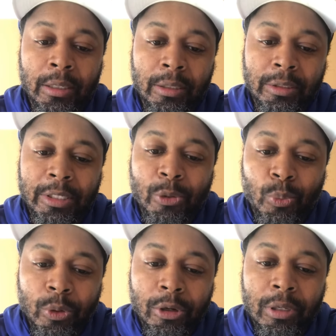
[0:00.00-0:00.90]
You see, the
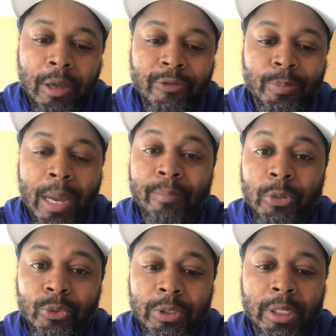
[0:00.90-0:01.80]
world loves my
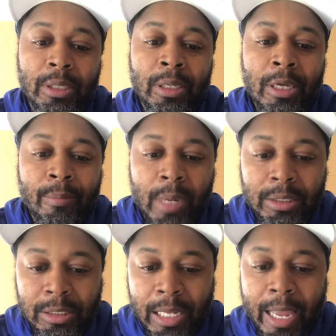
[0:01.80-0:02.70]
music, my
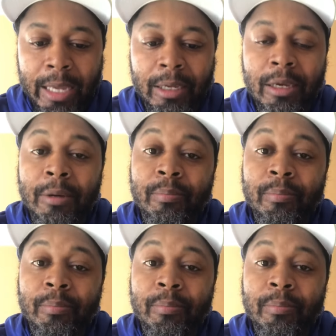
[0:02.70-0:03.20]
slang,